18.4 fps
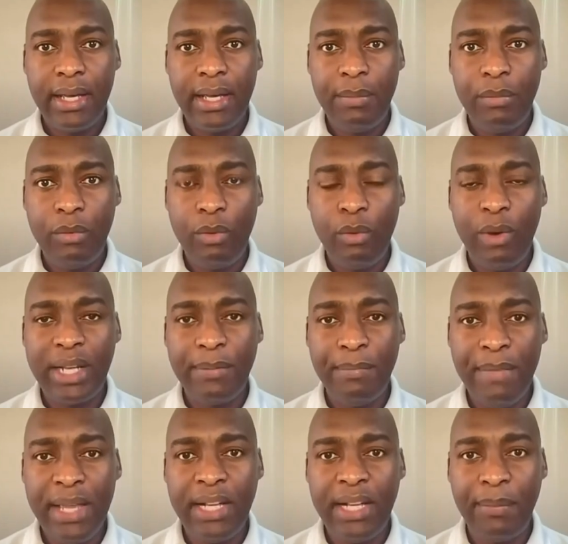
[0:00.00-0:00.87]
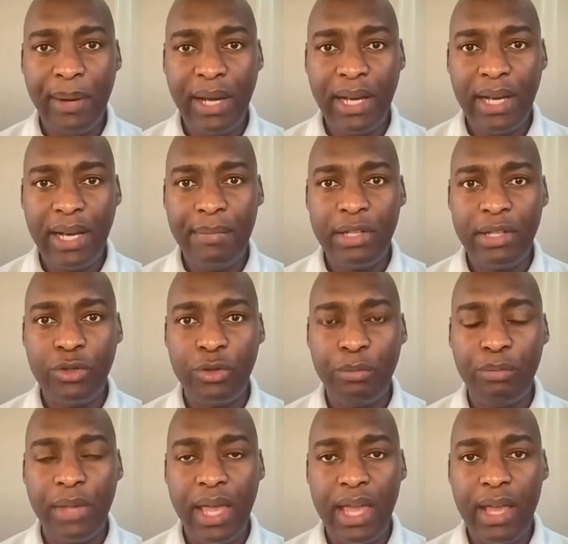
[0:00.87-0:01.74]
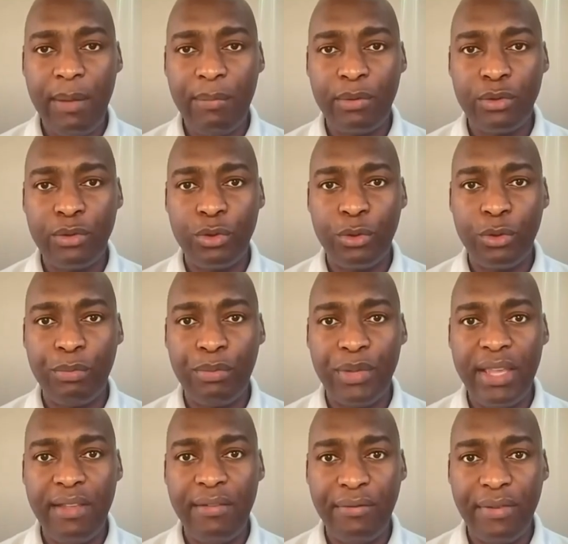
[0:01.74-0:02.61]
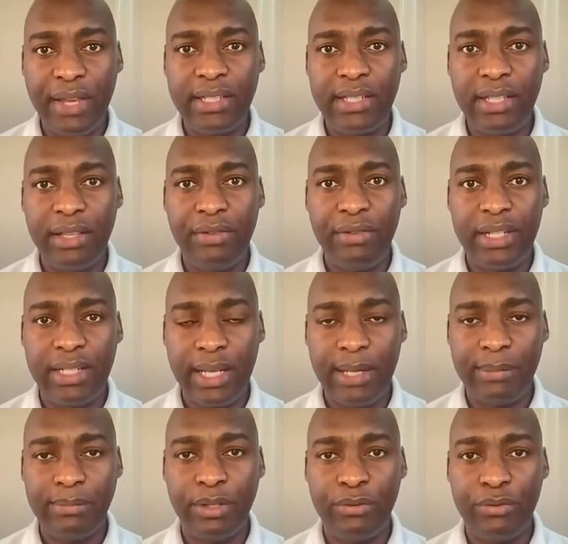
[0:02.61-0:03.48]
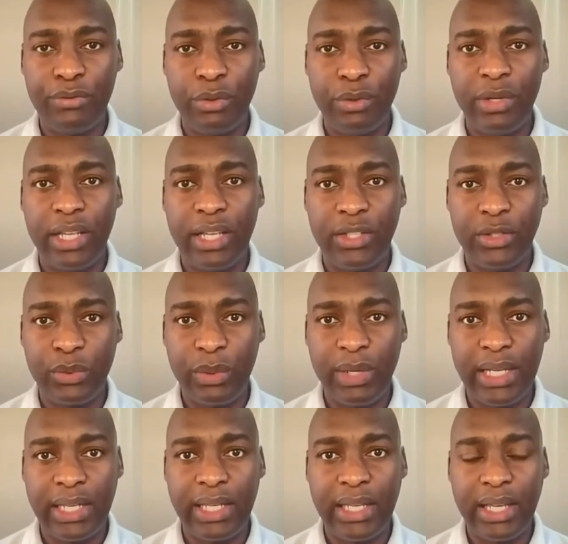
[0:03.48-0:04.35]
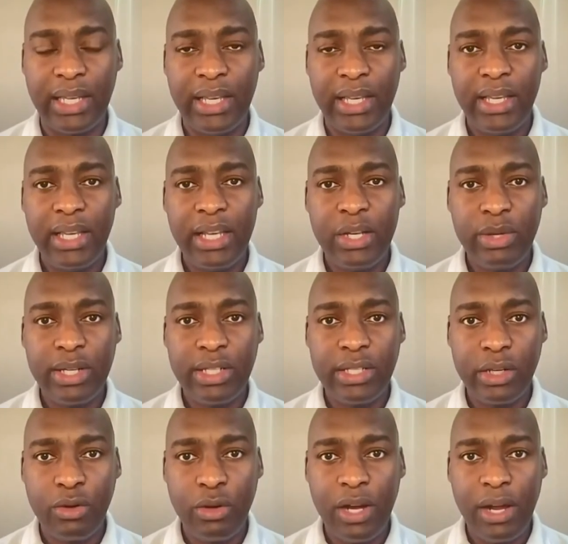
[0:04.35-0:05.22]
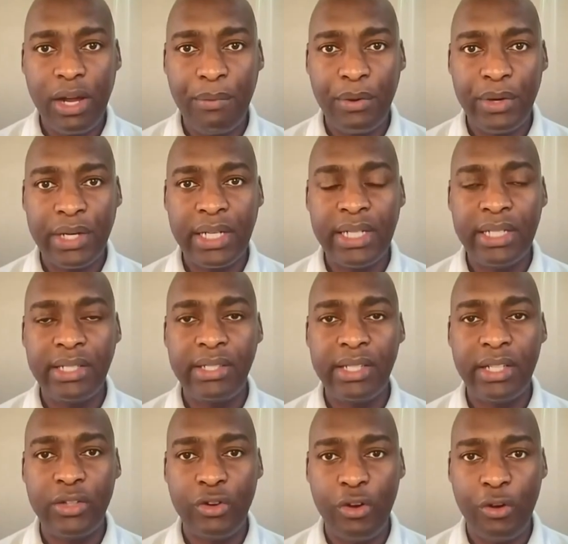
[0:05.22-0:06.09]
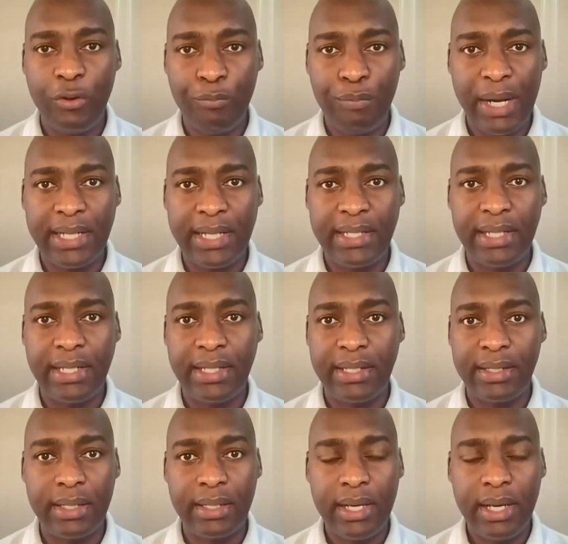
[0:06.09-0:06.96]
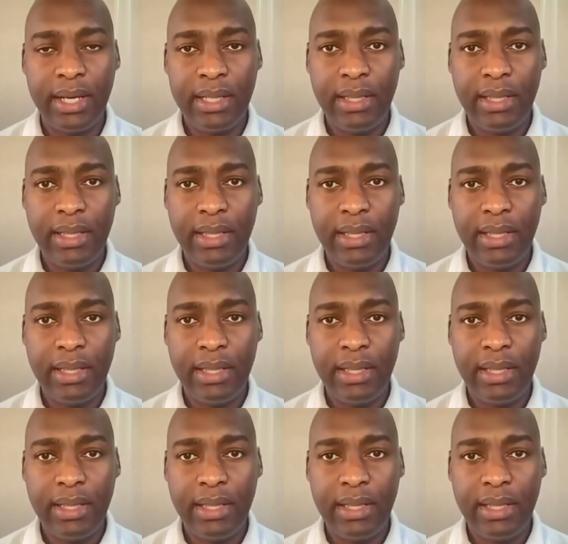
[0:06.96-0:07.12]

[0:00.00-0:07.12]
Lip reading: what made Parliament to be able to be effective in terms of doing its work it was a collaboration of parties.